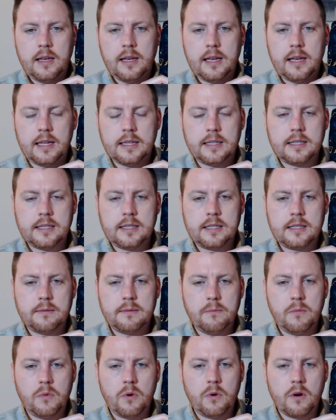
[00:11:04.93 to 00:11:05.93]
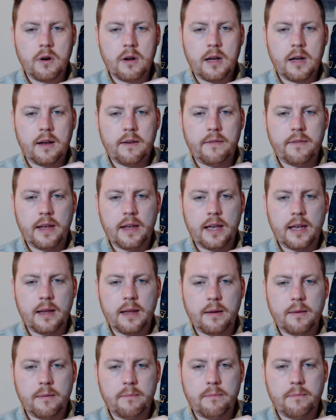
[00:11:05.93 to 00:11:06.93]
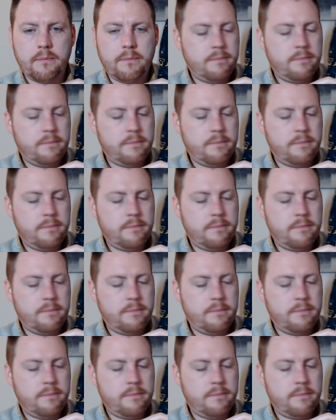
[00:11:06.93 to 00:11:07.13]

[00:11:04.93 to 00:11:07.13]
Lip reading: It's more of a